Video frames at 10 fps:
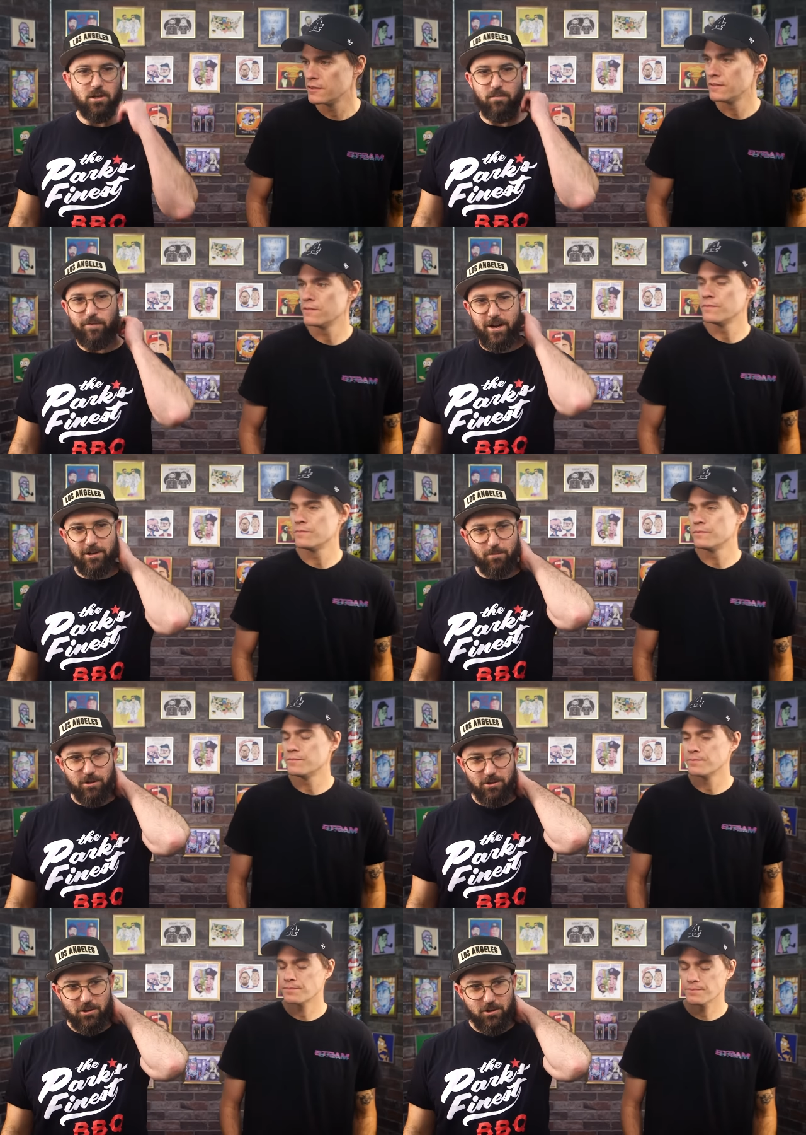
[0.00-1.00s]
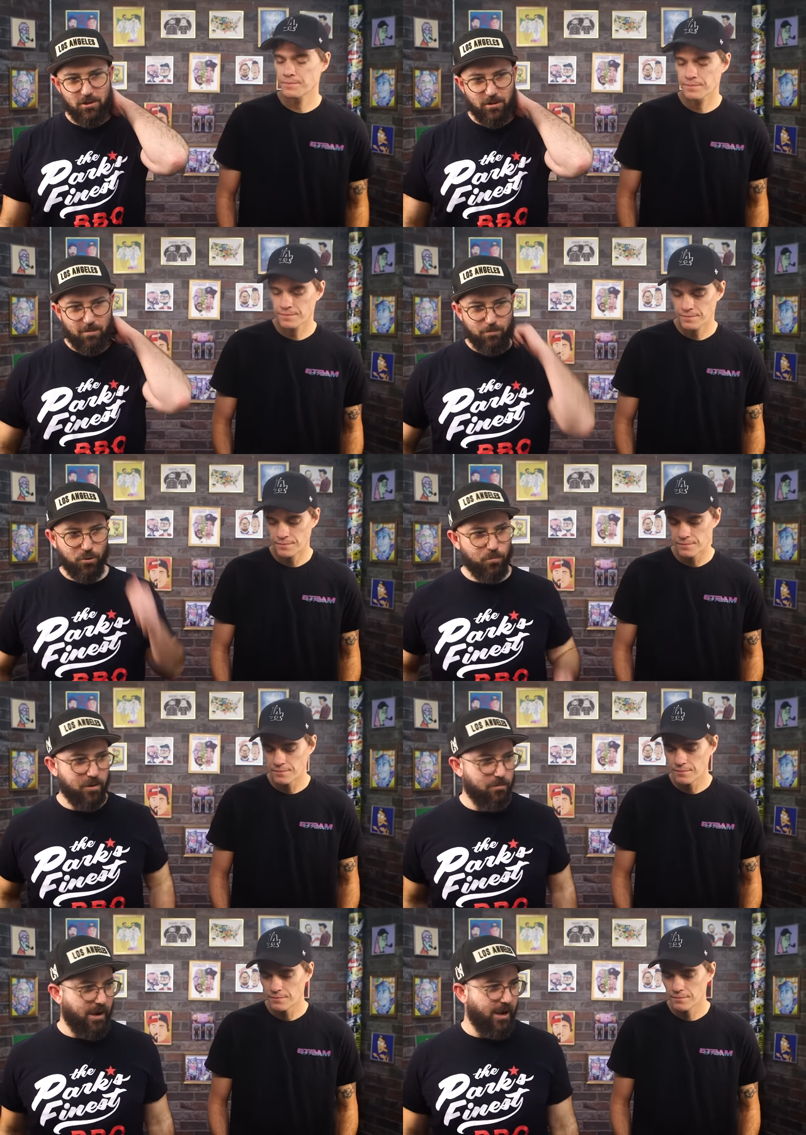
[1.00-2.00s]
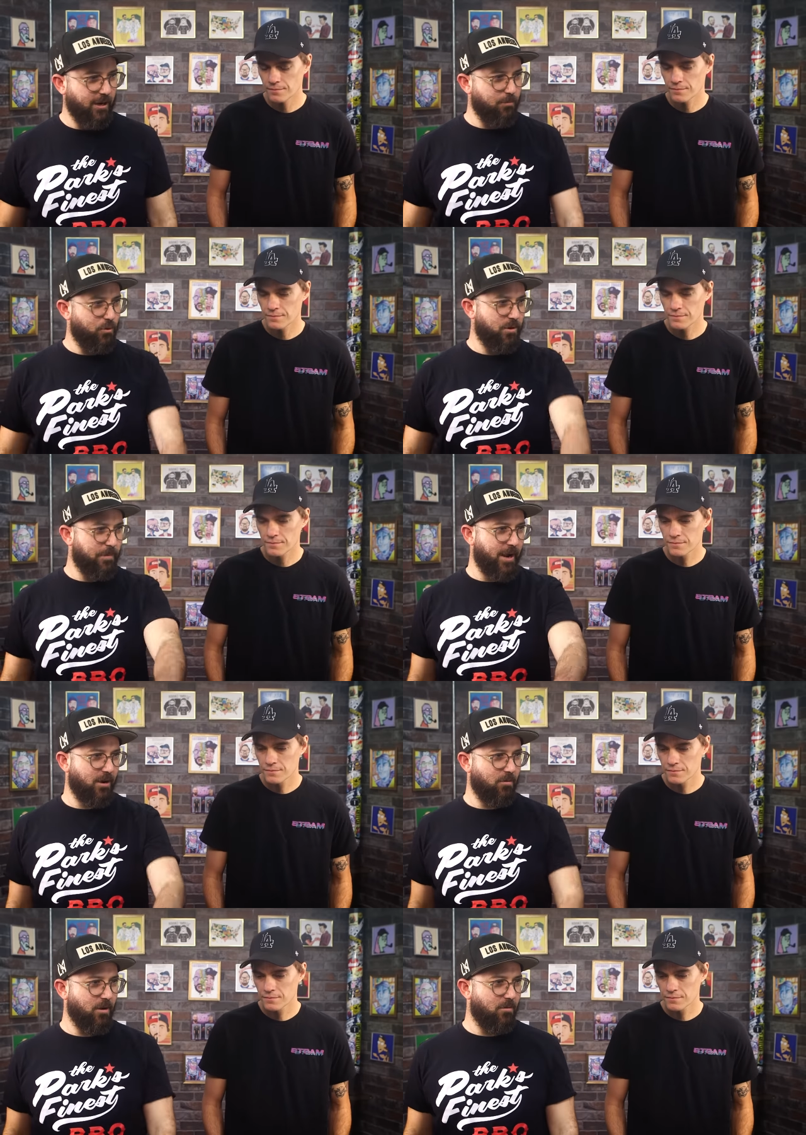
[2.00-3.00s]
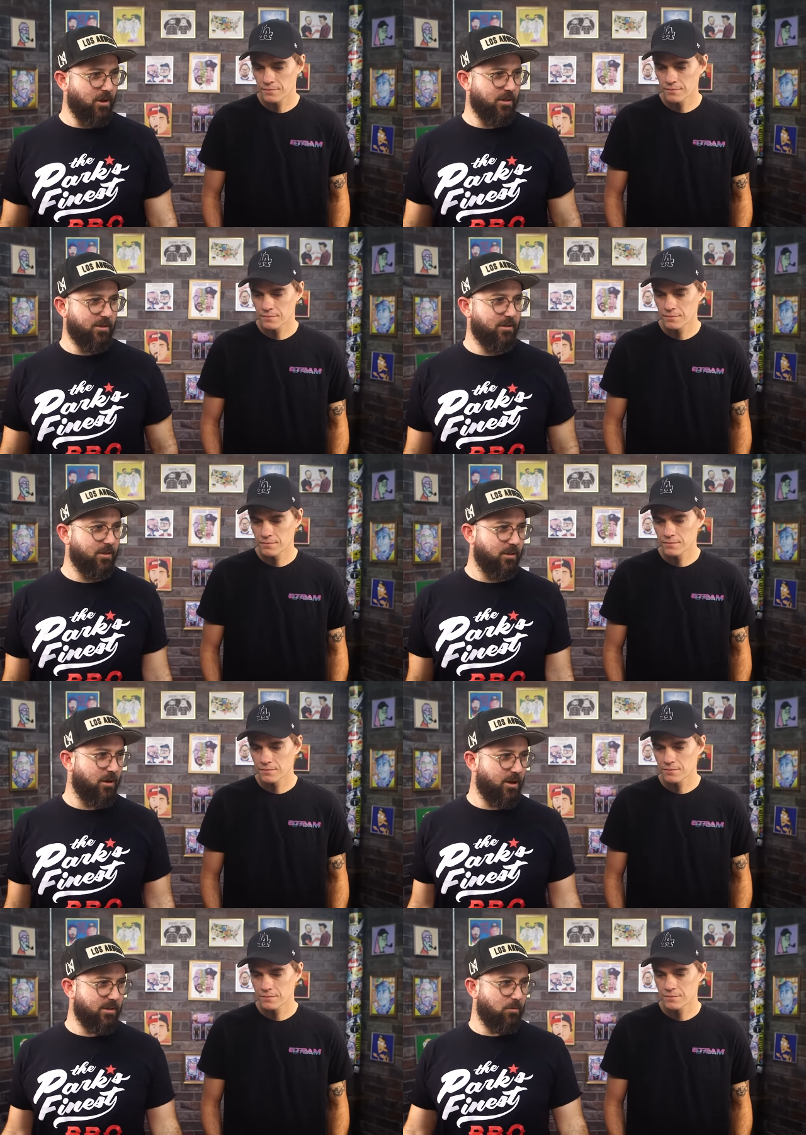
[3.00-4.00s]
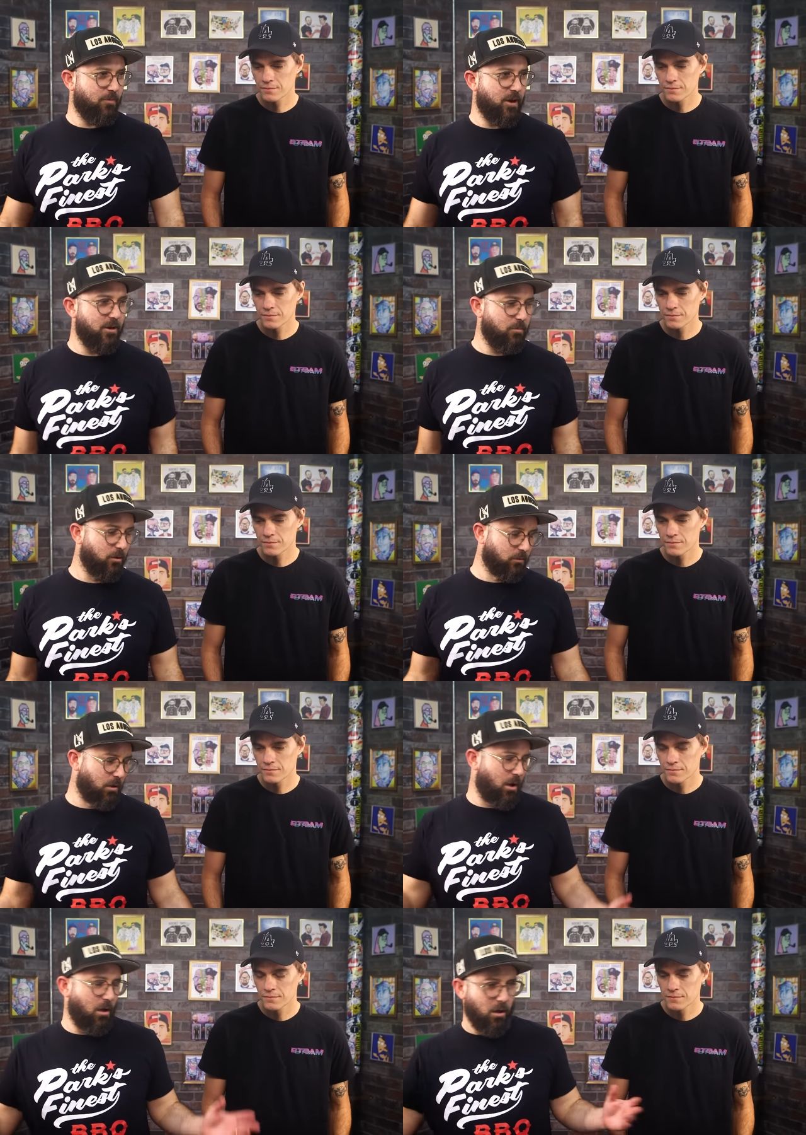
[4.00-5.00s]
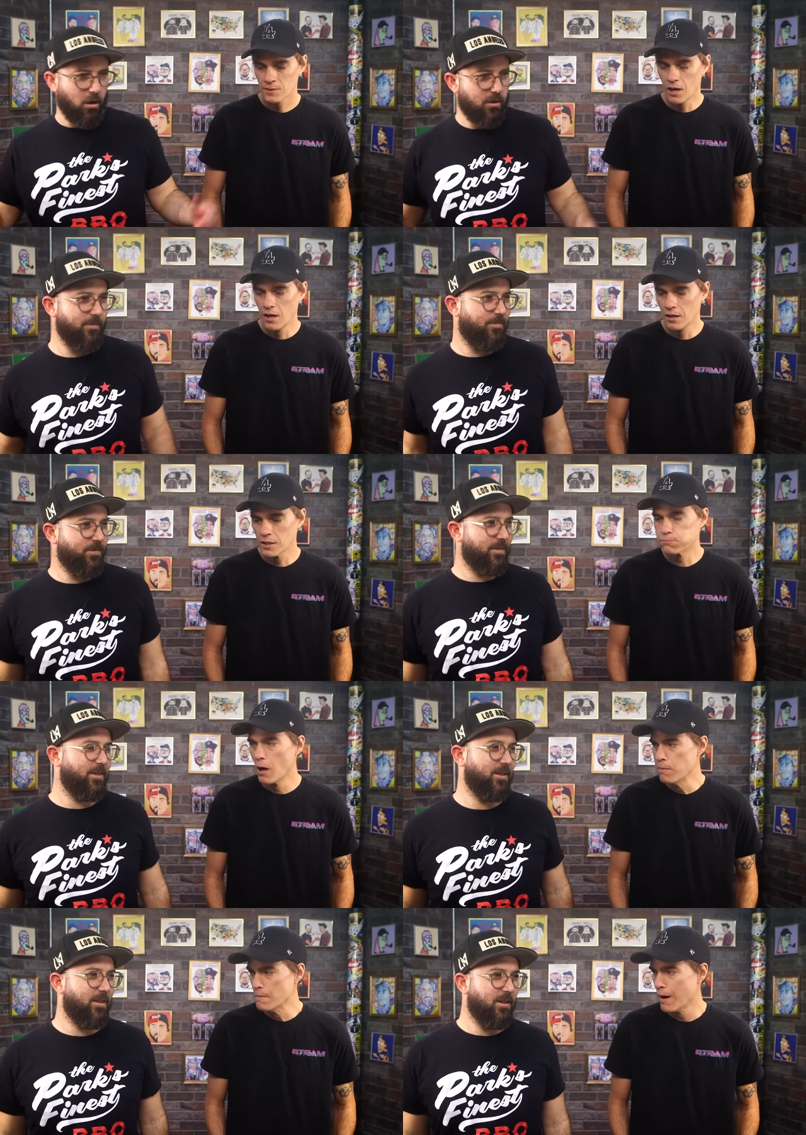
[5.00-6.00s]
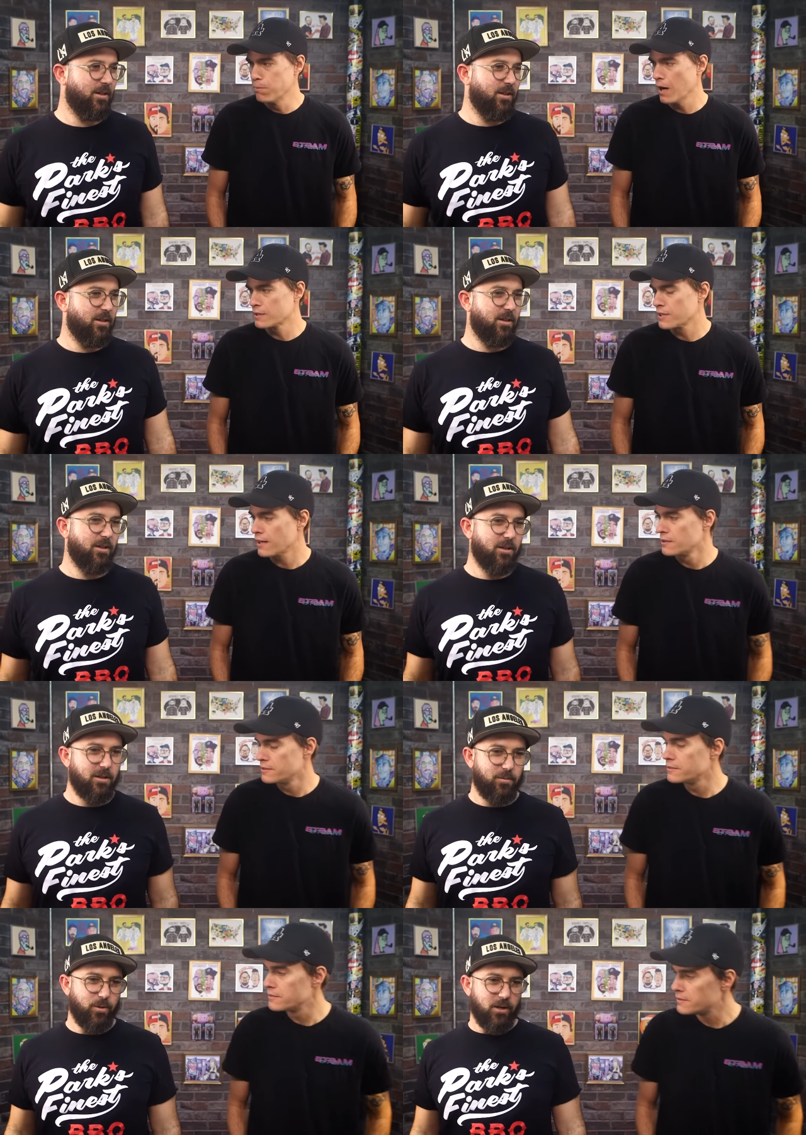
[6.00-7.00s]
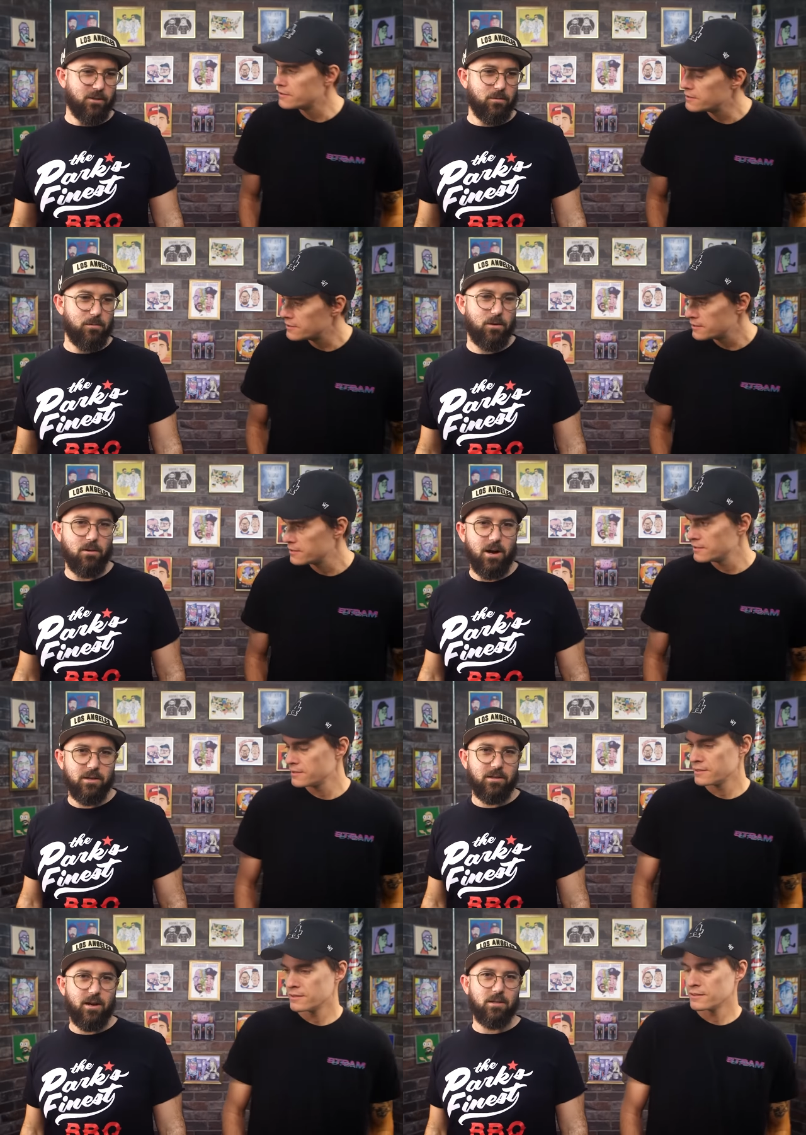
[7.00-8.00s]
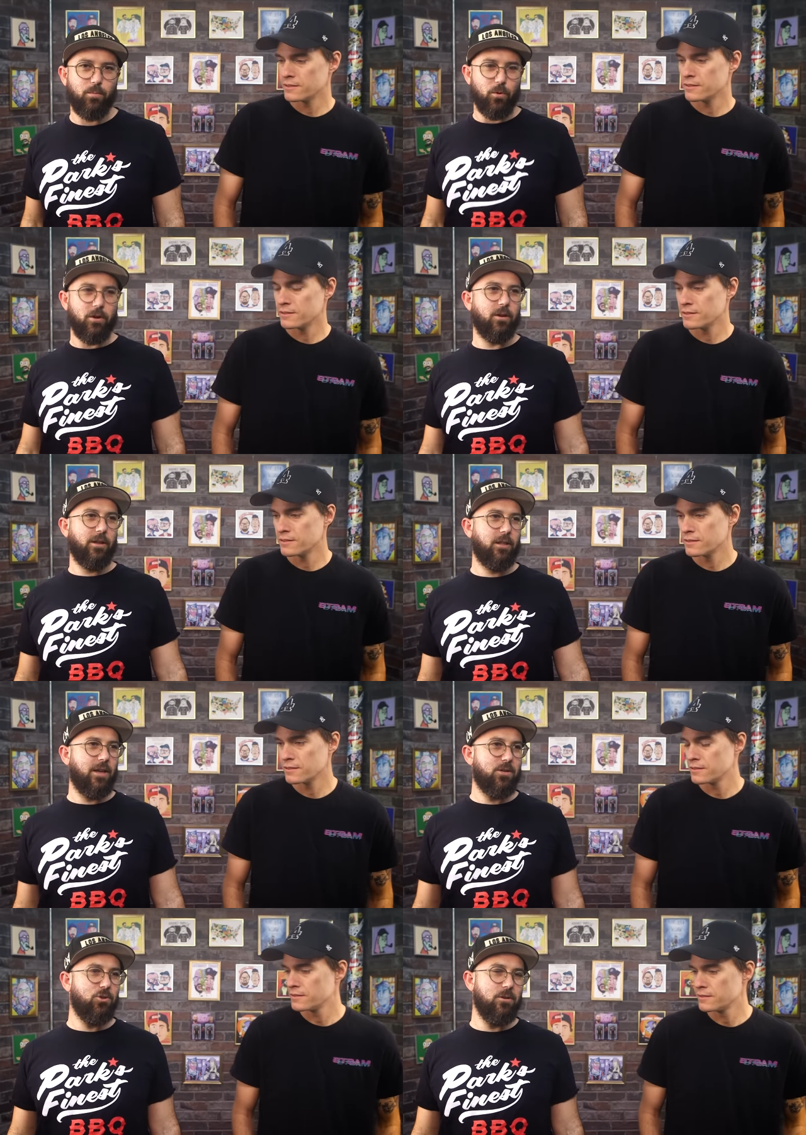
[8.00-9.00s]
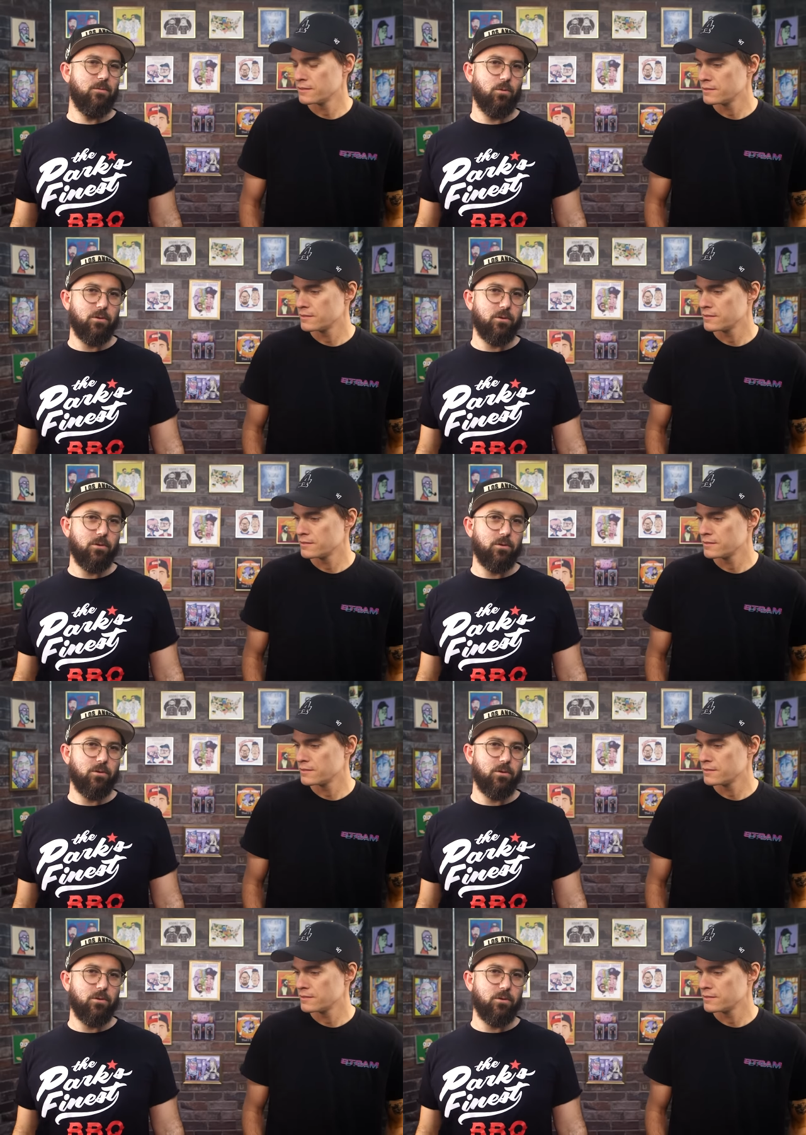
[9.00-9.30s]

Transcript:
Speaker 1: she'd find him and then she'd just like poop in the bag and put it back where it was, and then Ozzy would find it and be like, "Ah, ah, there's poop in my bag, Sharon." But also, you're Ozzy Osbourne. Like that shouldn't